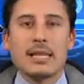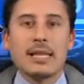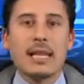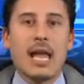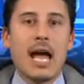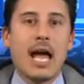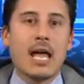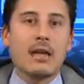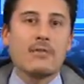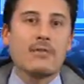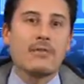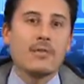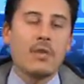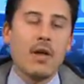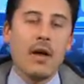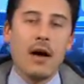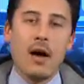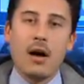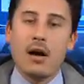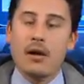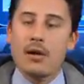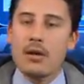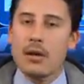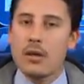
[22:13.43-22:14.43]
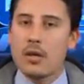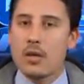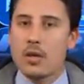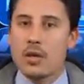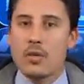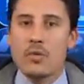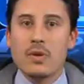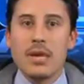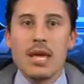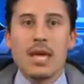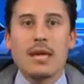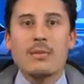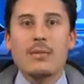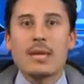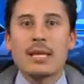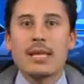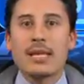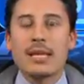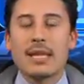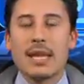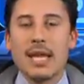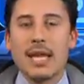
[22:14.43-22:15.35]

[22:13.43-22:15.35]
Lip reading: lifelong, you name it.